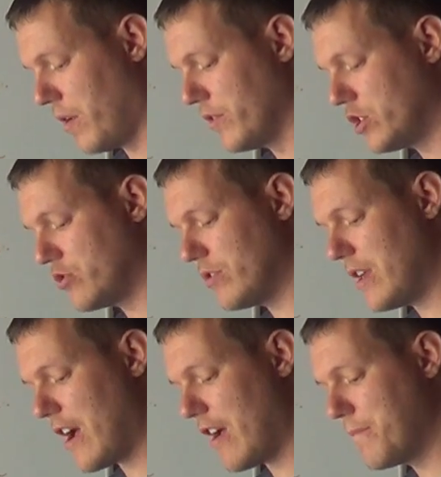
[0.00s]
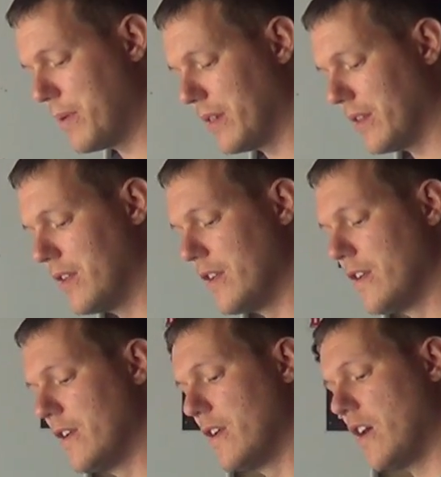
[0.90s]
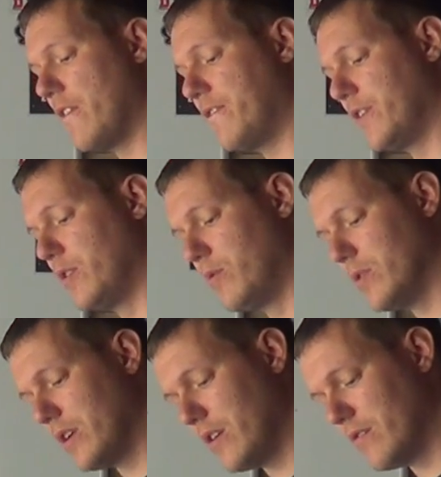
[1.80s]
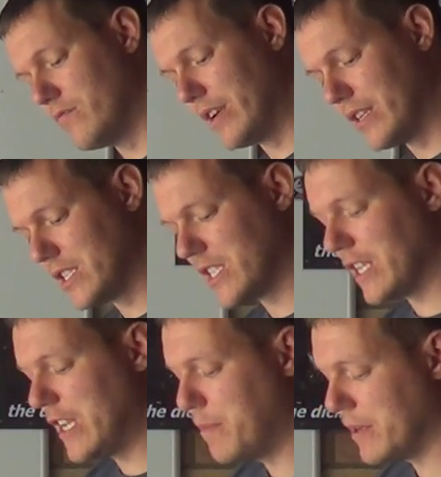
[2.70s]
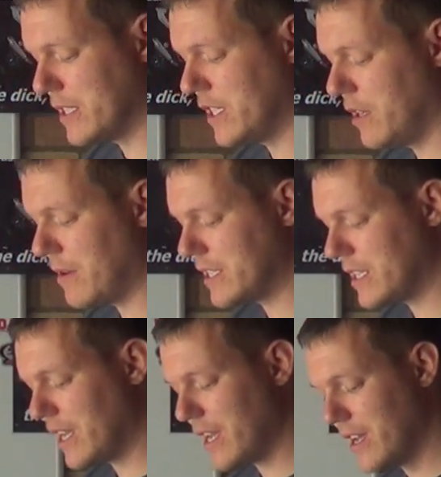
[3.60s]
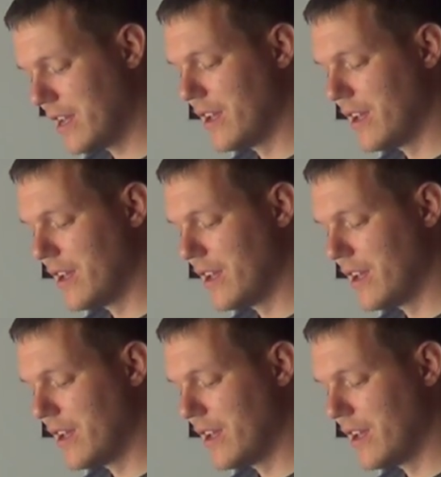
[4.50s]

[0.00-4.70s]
On the street, I've built a few real sleepers in USA